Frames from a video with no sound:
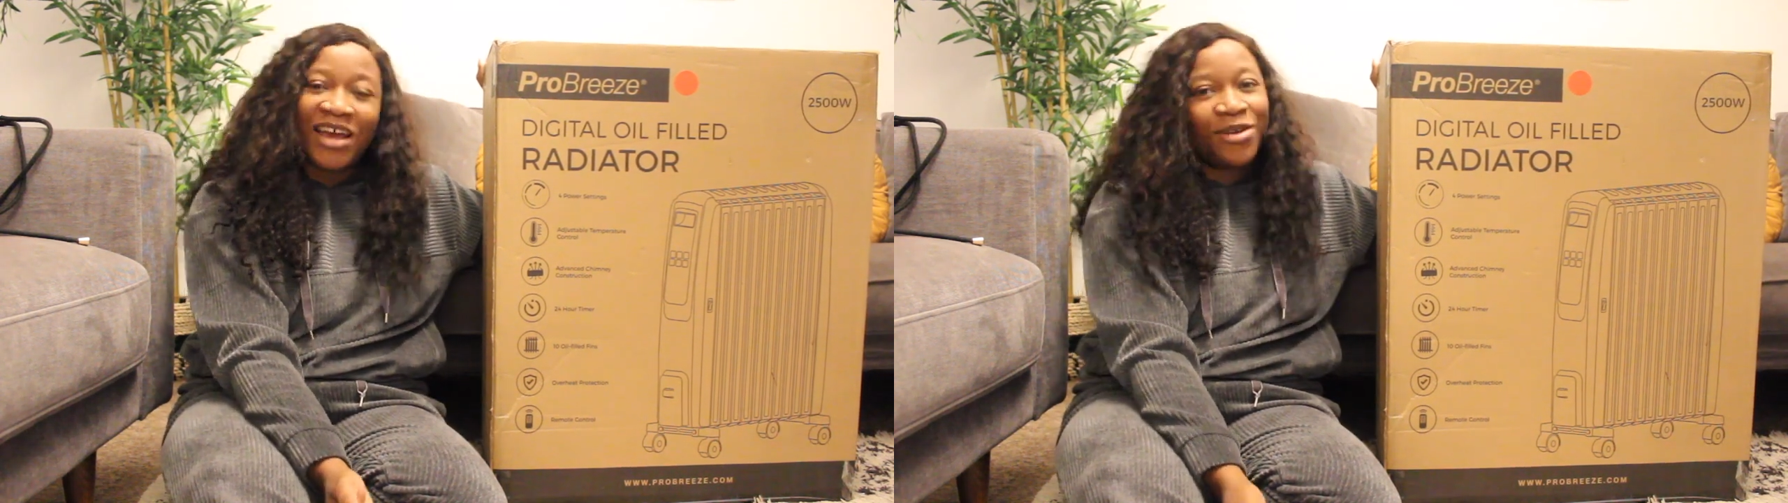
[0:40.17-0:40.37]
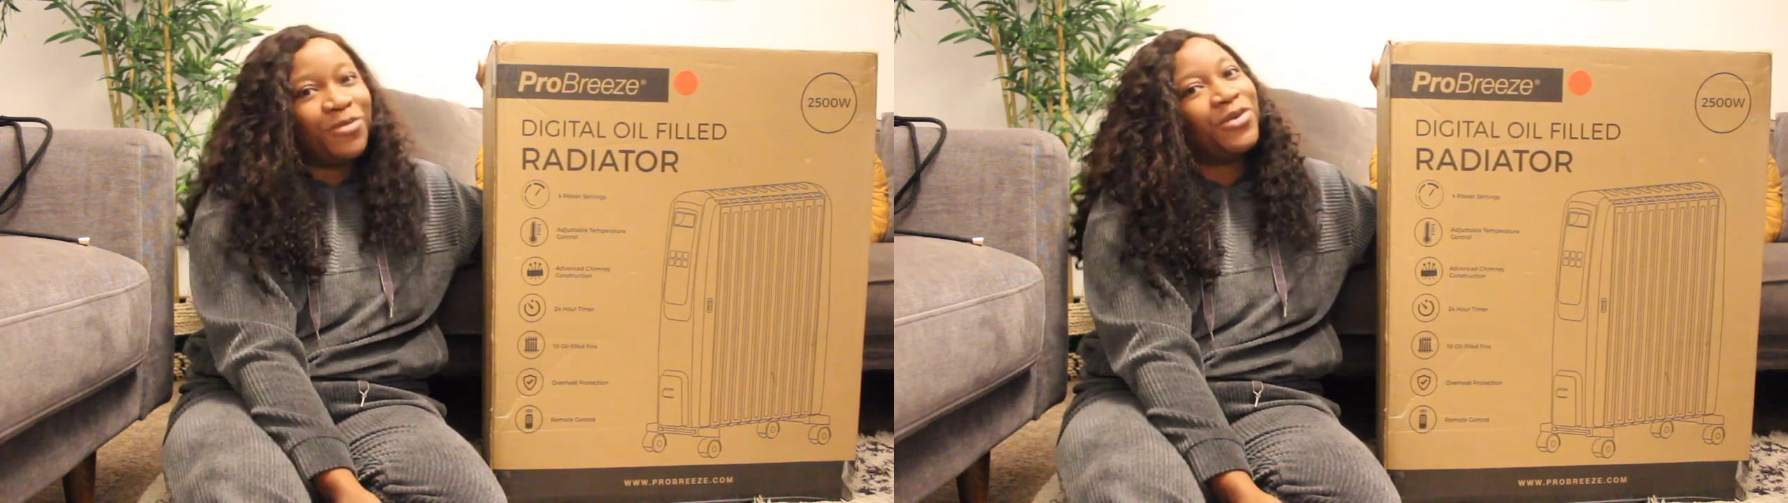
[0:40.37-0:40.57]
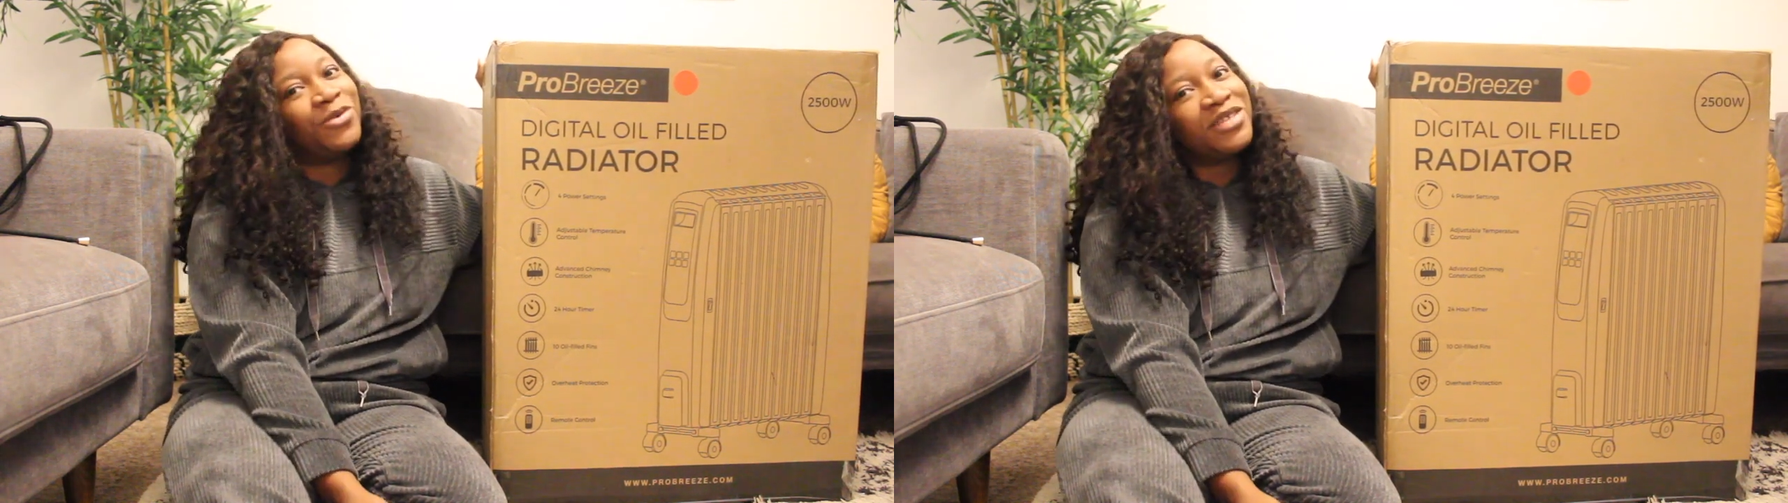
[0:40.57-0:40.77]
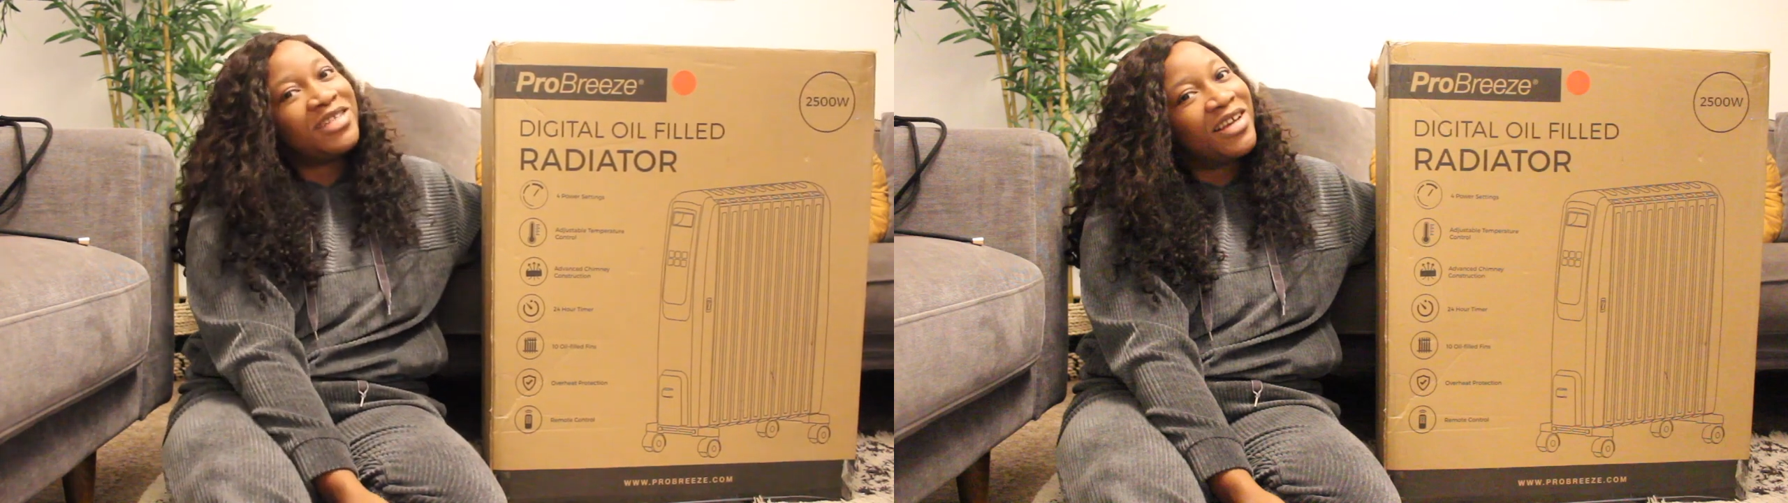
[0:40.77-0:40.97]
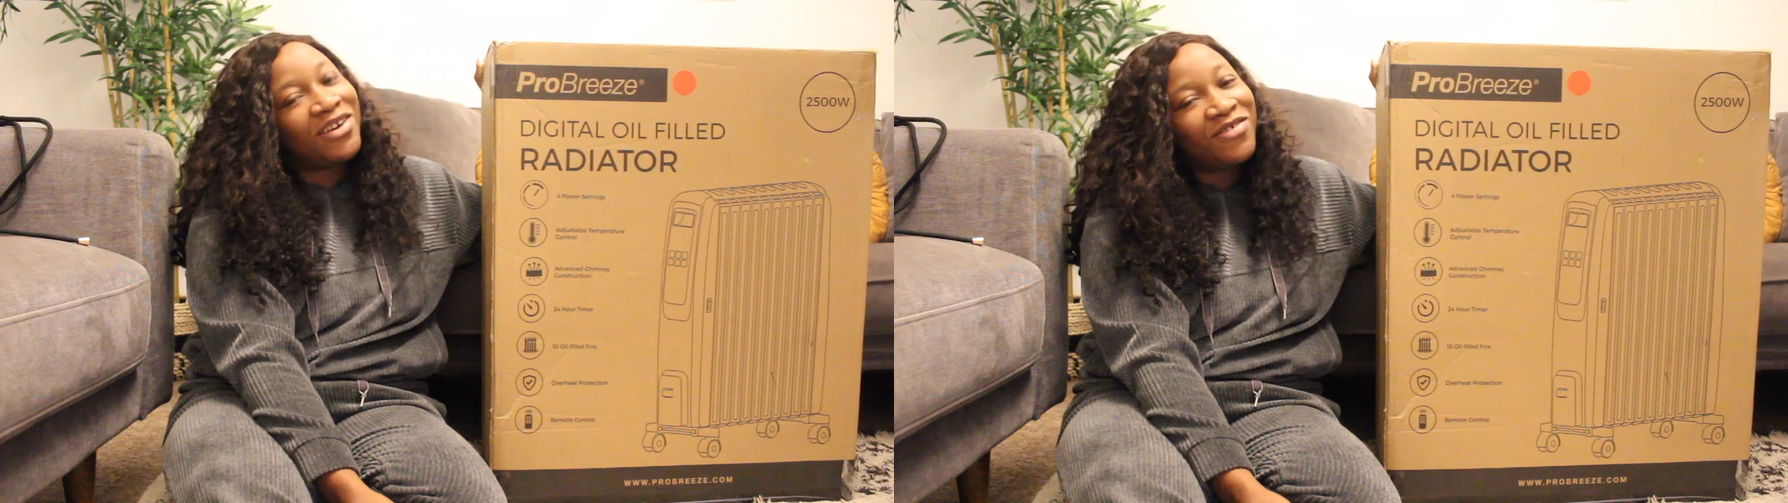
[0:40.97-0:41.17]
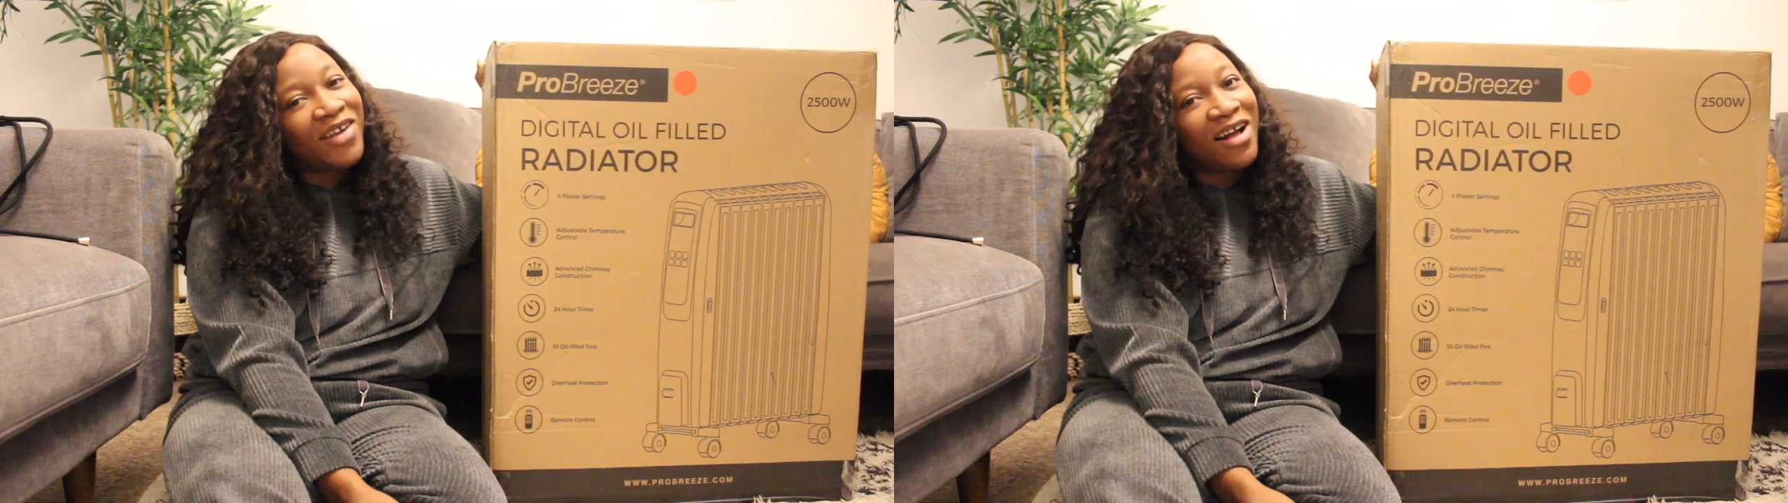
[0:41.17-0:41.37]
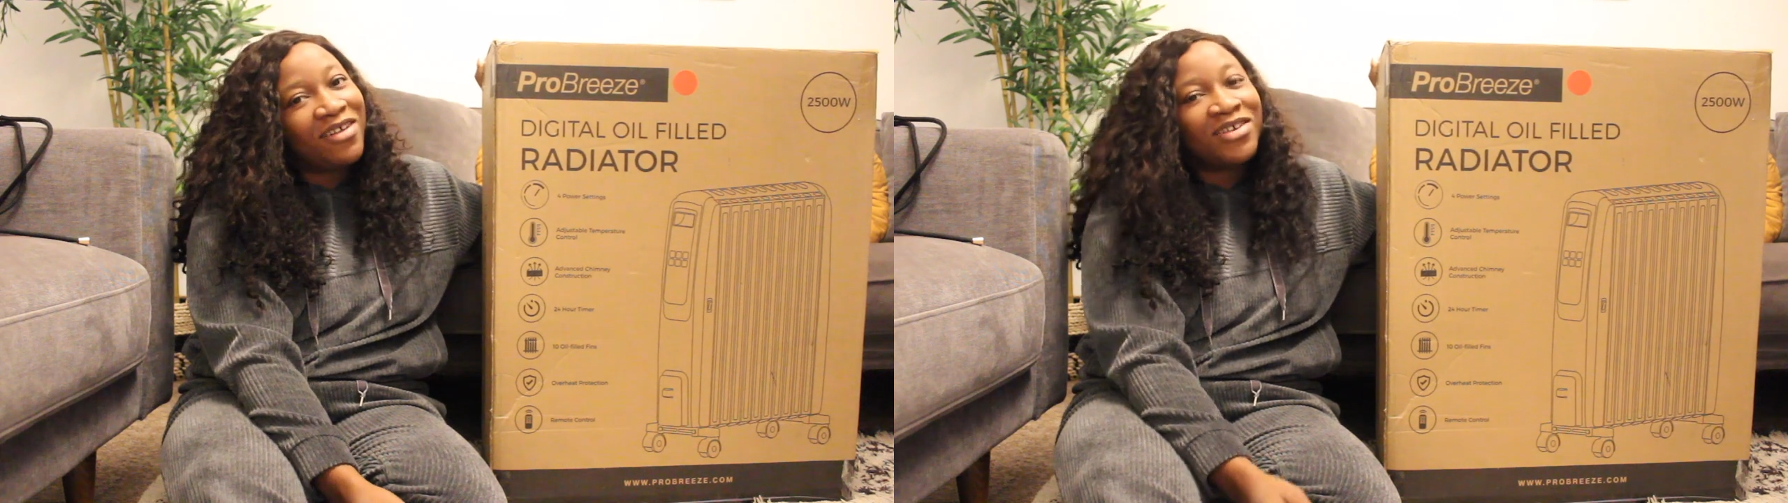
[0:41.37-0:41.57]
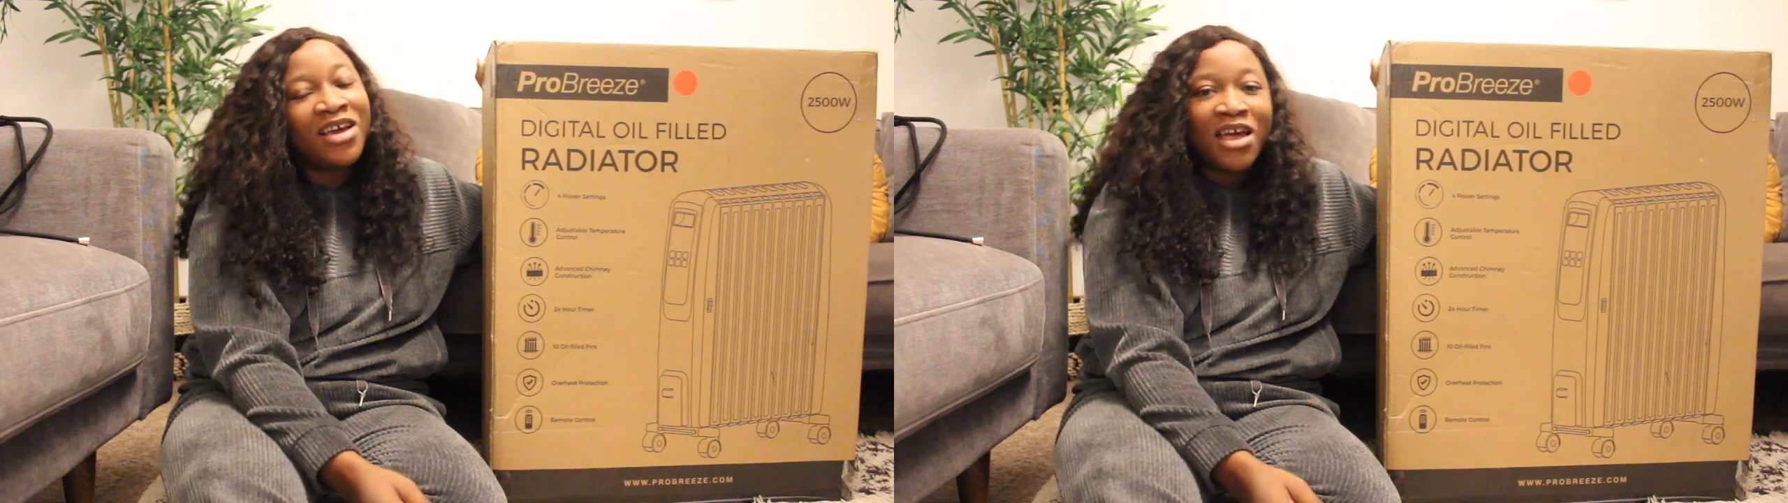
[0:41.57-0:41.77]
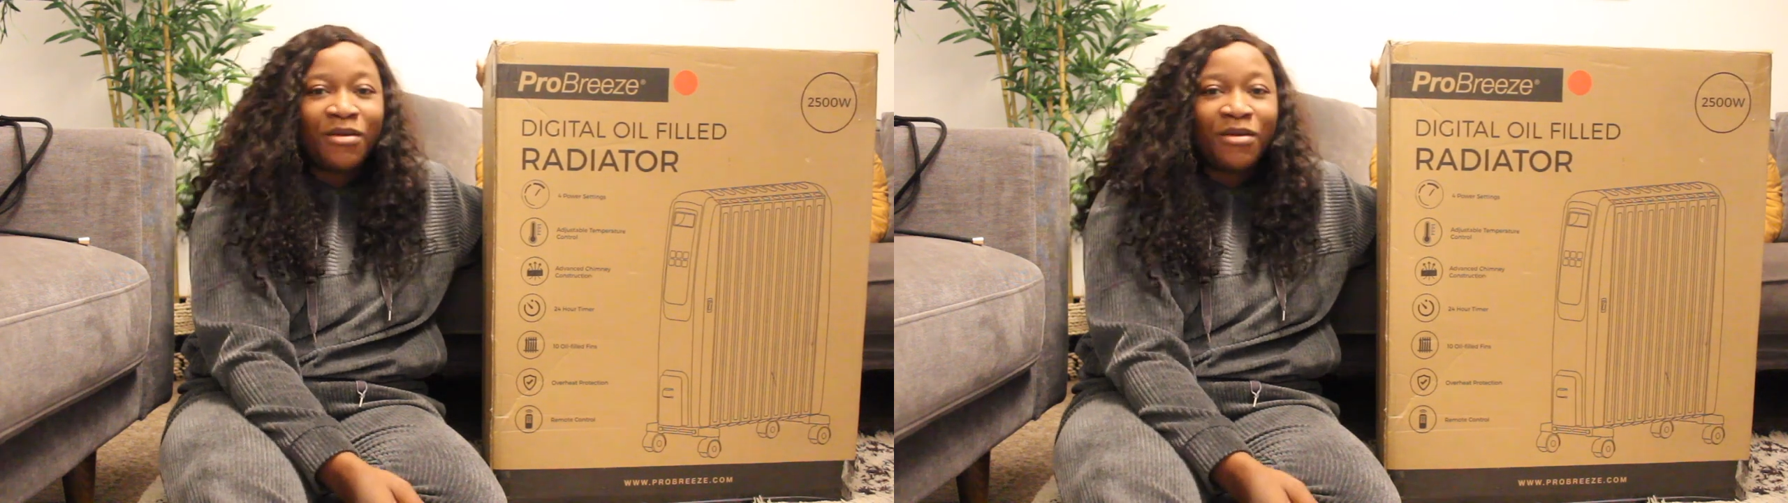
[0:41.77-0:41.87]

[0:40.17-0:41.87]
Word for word: I hope you will stick around